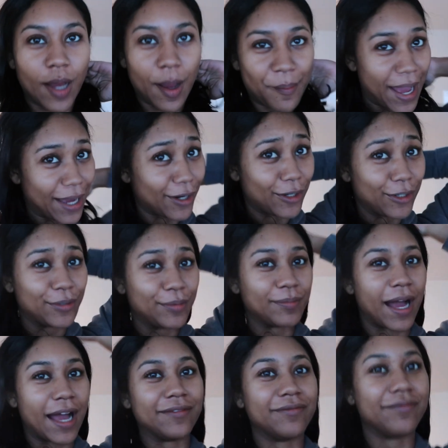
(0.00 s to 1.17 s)
I'm back
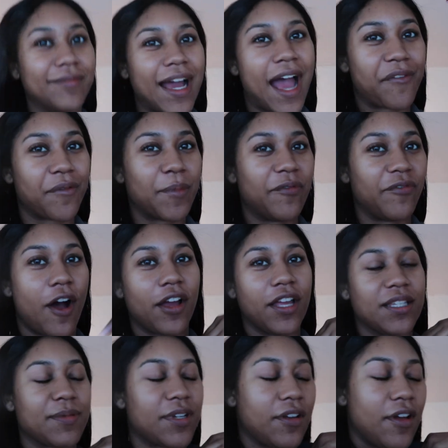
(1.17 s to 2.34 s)
home. I haven't been vlogging.
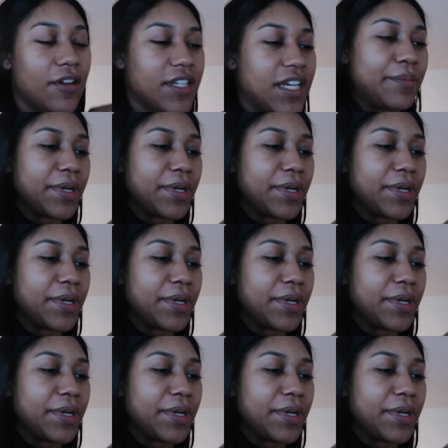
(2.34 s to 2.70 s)
It's been a long day,